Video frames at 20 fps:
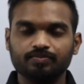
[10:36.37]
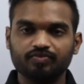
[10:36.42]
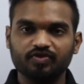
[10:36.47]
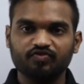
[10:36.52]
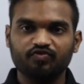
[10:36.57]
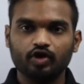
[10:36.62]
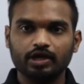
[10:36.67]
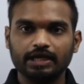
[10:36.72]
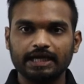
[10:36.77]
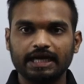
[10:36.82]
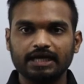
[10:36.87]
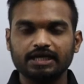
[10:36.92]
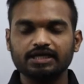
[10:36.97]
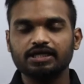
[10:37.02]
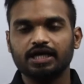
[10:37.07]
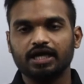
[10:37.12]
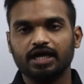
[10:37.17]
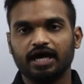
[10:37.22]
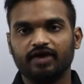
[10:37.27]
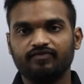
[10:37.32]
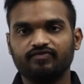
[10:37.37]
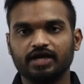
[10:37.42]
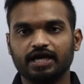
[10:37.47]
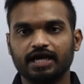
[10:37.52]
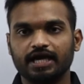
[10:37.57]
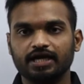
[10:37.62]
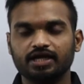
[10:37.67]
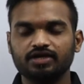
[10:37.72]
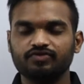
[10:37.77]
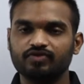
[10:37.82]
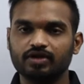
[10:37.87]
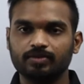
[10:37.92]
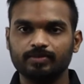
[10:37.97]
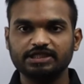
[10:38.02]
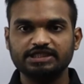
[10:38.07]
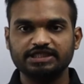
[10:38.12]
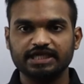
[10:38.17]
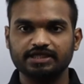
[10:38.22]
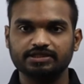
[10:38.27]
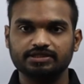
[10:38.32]
before adding and after adding will
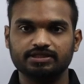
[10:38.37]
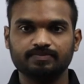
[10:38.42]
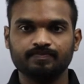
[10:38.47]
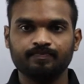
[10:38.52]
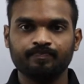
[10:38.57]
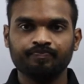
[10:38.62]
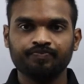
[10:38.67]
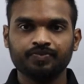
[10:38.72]
be changed.